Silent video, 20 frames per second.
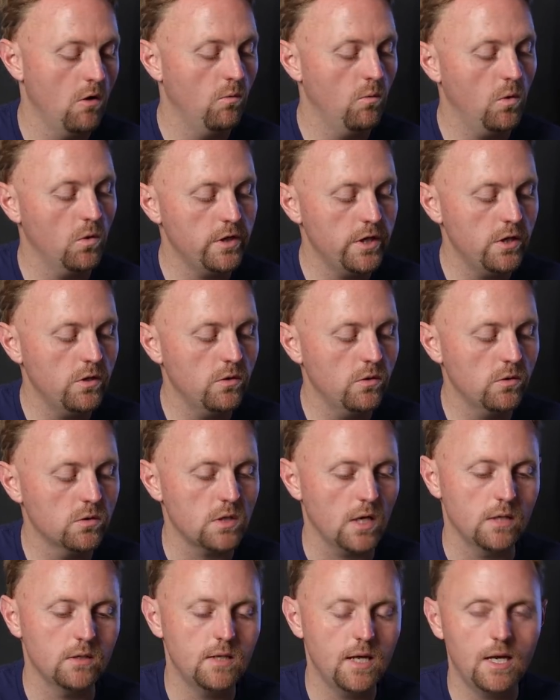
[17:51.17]
will use
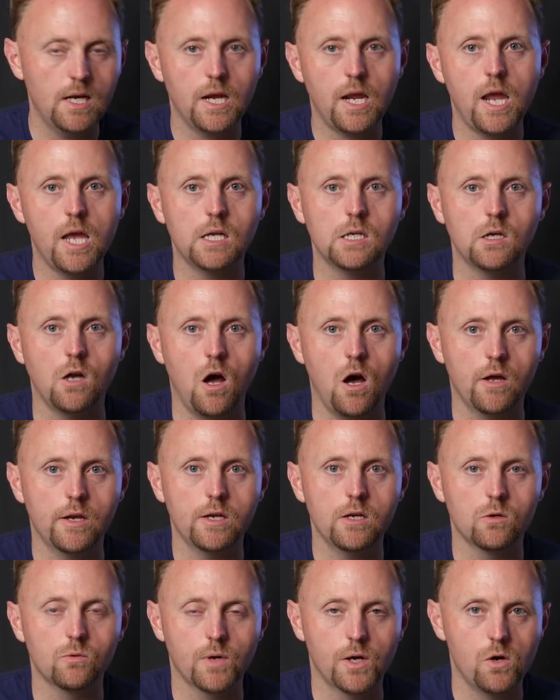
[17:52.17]
a dedicated
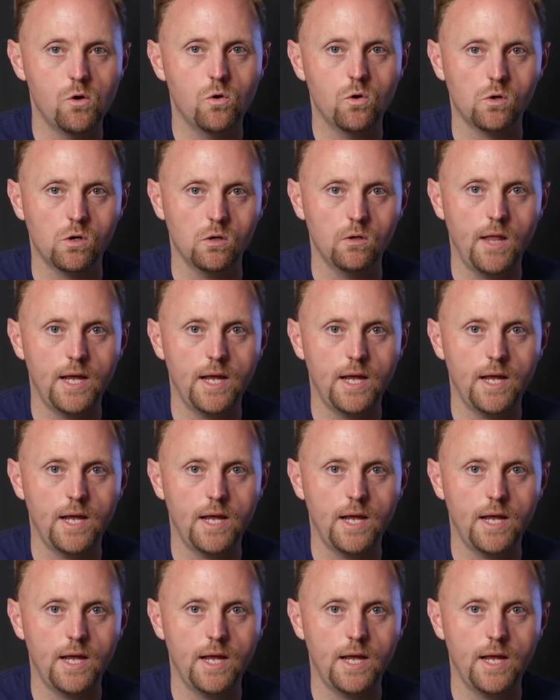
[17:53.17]
audio recorder